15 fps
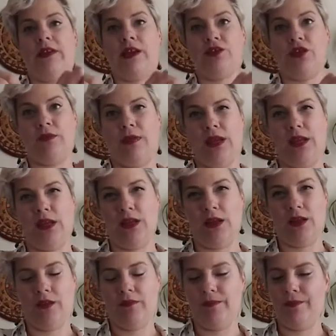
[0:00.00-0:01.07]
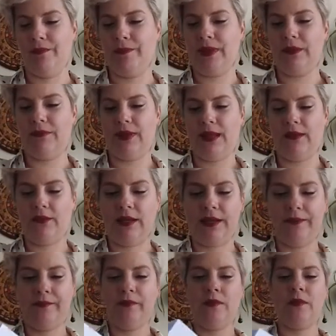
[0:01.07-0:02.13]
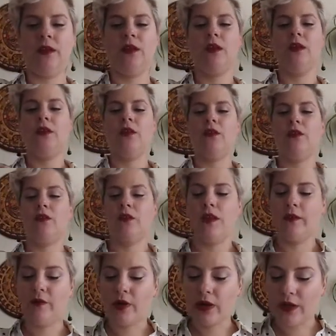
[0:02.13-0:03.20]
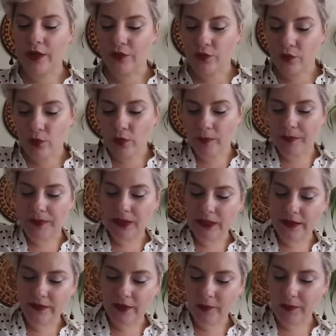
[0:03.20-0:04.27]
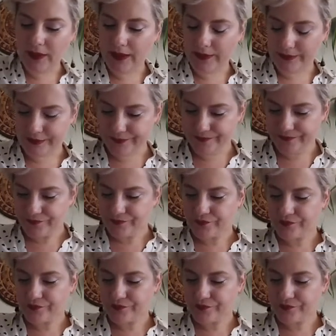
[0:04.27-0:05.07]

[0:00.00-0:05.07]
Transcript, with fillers: of actually making a big black line. So then we're going to repeat our pattern